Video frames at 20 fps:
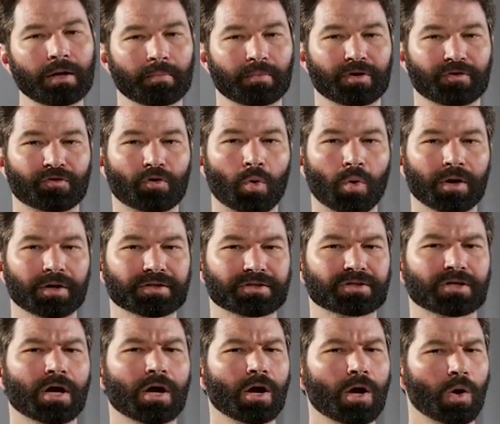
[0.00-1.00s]
But of
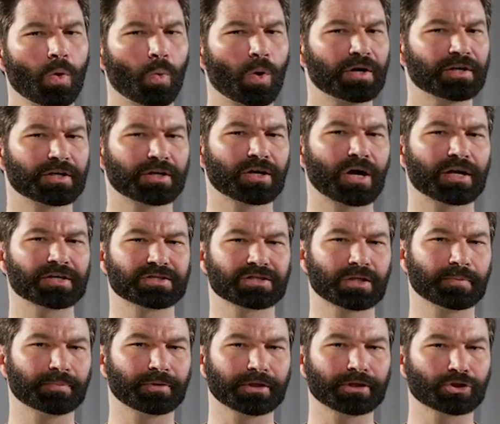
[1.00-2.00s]
course, one cannot
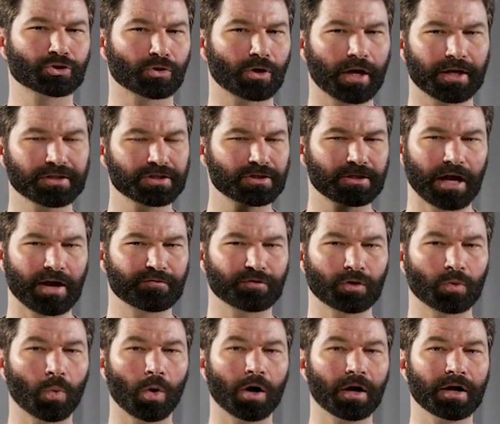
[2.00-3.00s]
simply trust
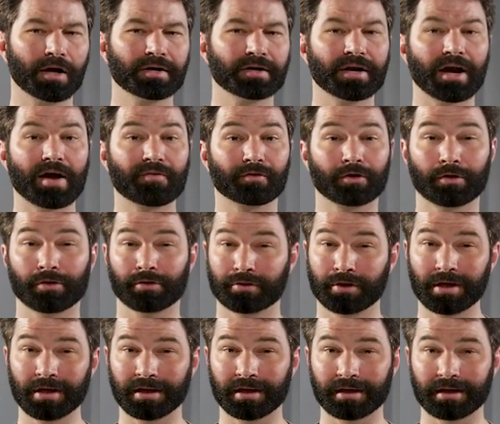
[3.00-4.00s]
everyone and
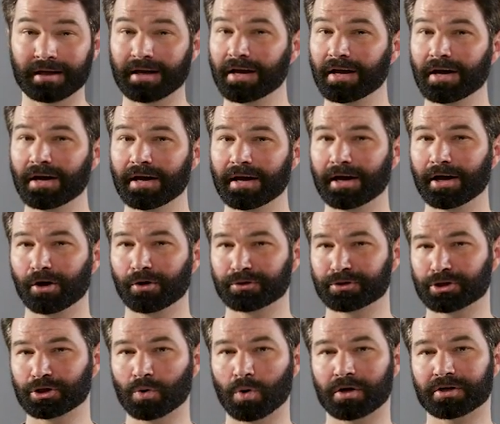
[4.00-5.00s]
everything,
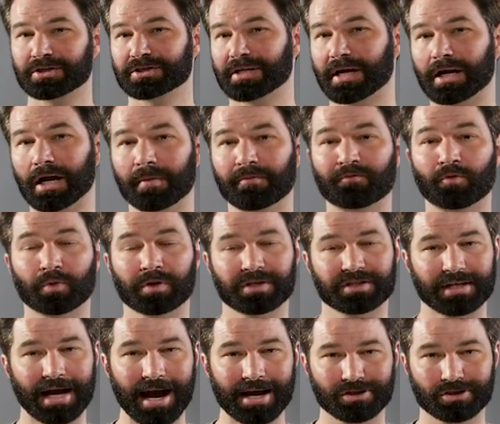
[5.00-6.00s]
else you are set up for
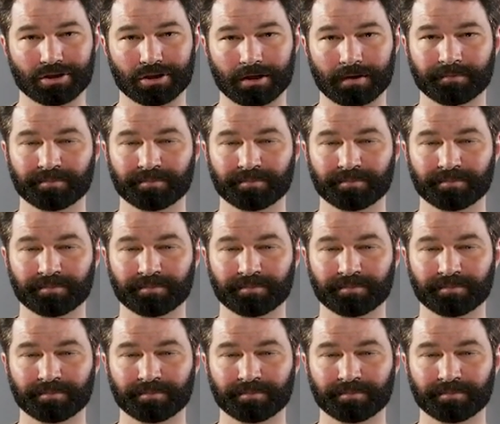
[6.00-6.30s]
disaster.